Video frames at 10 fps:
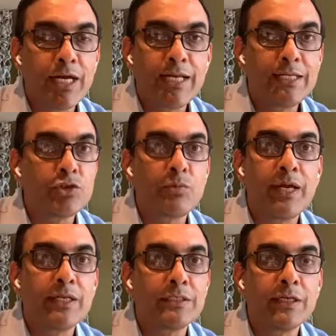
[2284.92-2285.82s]
challenge to
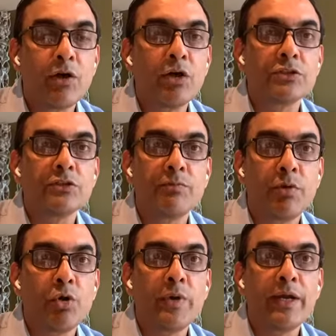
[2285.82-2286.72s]
manage the cost of
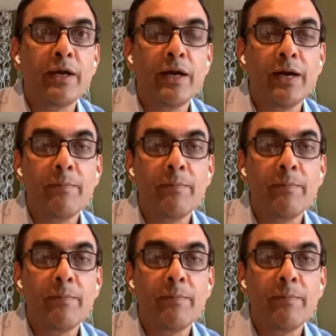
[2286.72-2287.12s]
borrowing.